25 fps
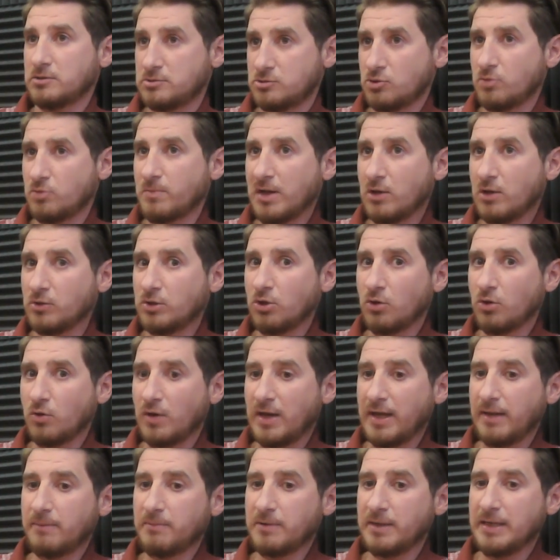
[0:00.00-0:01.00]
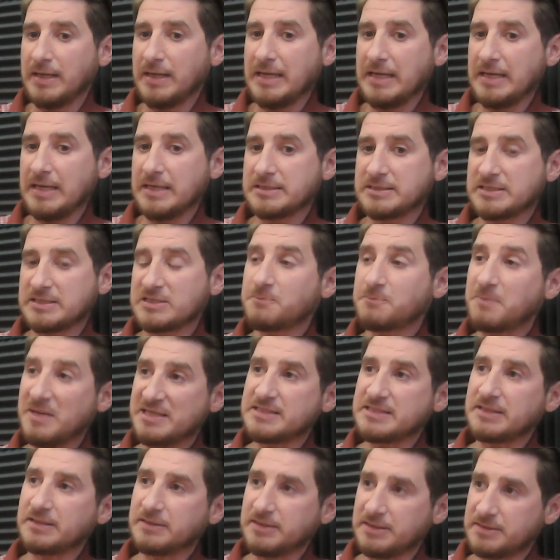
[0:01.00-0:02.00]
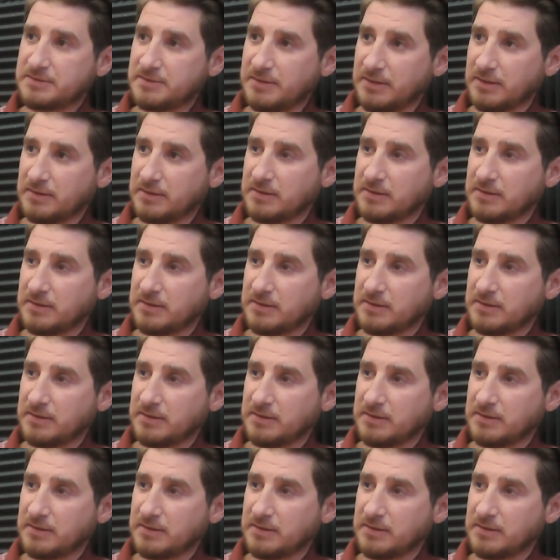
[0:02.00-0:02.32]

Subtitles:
Sonoma County Law Library, it is a special district.